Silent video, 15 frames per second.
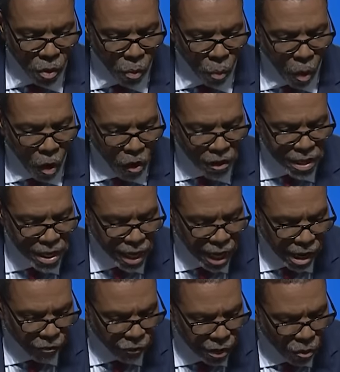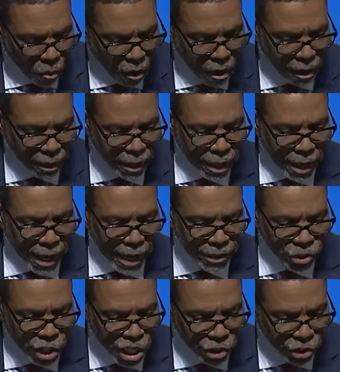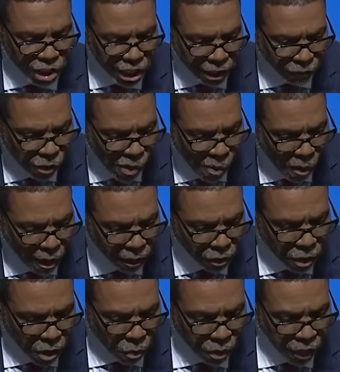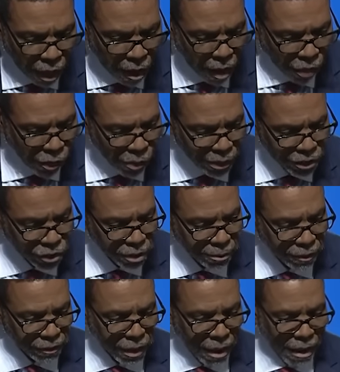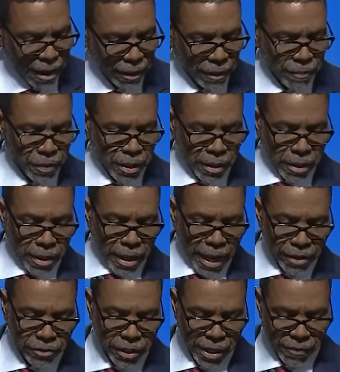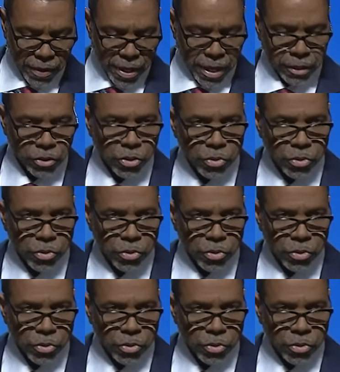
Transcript: warning everyone and teaching everyone with all the wisdom of God has given us.